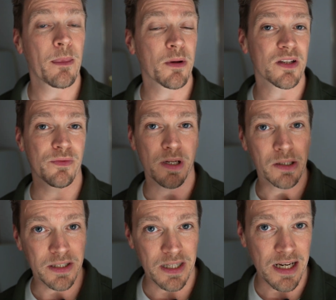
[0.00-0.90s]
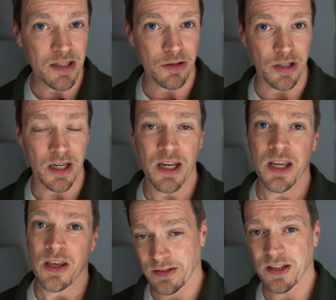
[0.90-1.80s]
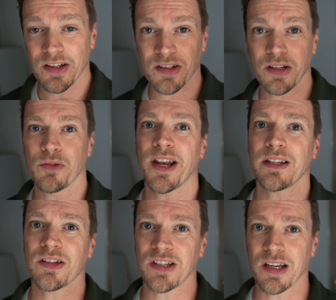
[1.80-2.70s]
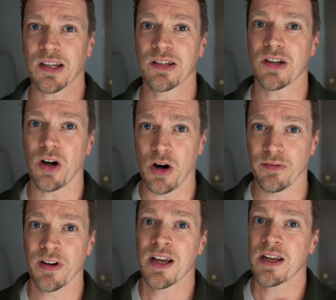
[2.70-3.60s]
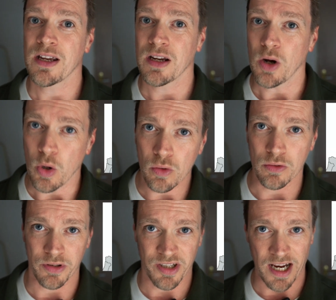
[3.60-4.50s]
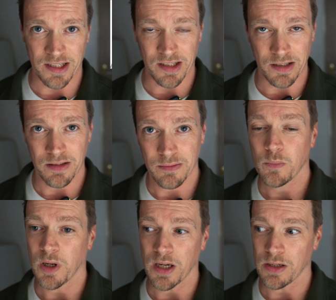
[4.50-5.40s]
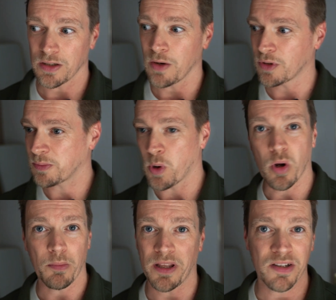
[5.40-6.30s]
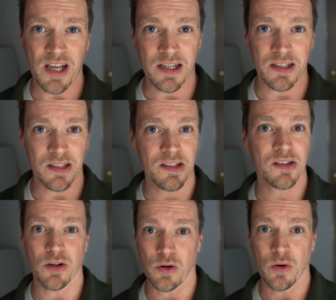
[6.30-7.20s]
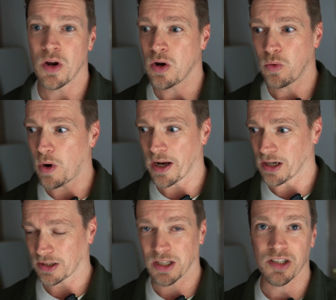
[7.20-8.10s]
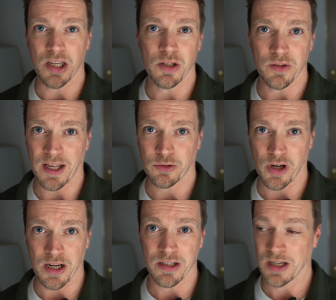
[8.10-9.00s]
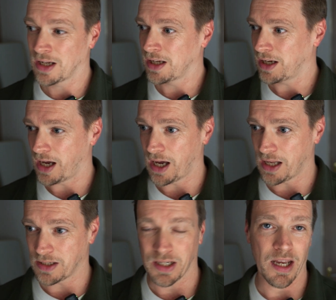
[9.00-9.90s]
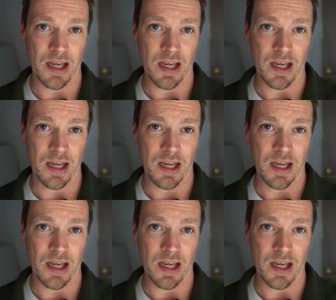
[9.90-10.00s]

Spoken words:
Because if we look at the history, this is a direct descendant of Old Saxon, and it was spoken by the Saxons, so why not continue that trend and